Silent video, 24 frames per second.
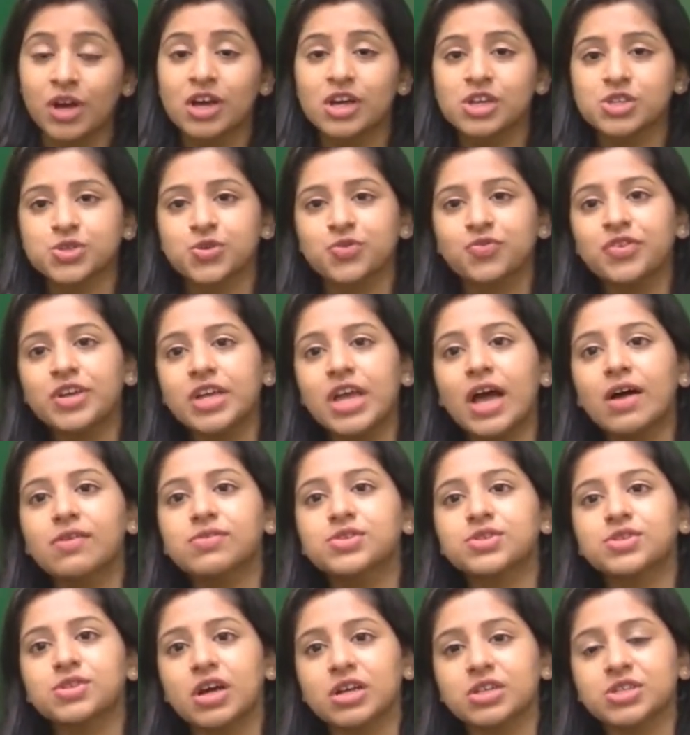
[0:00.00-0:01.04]
So we have
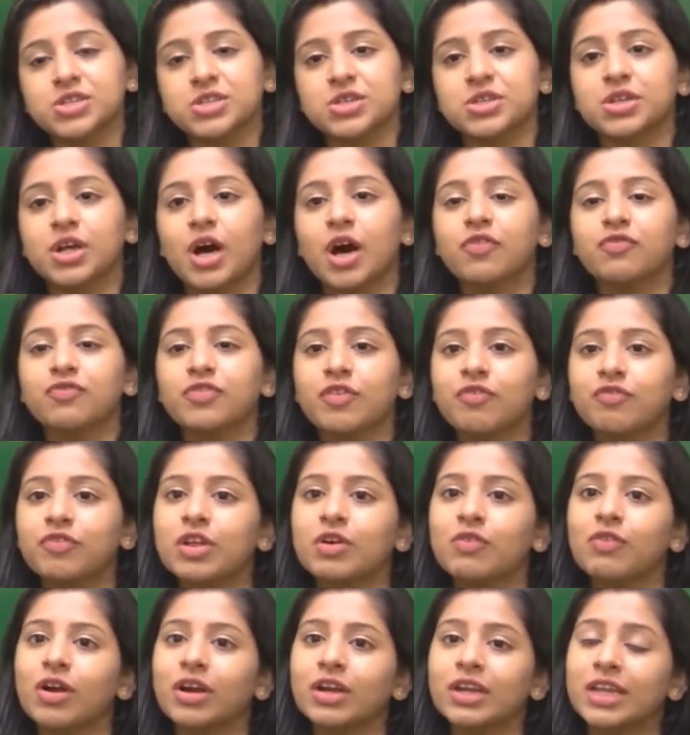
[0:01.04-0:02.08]
structured a
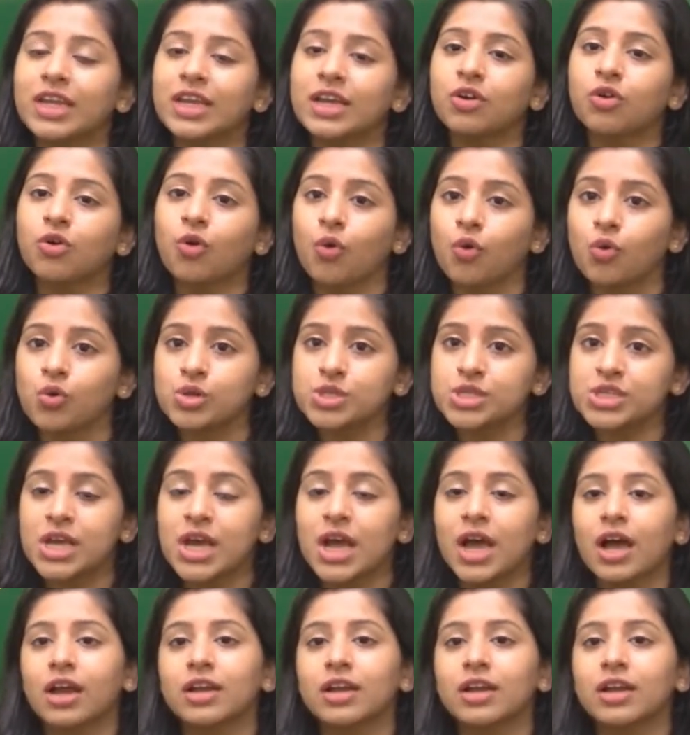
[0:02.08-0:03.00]
51-day course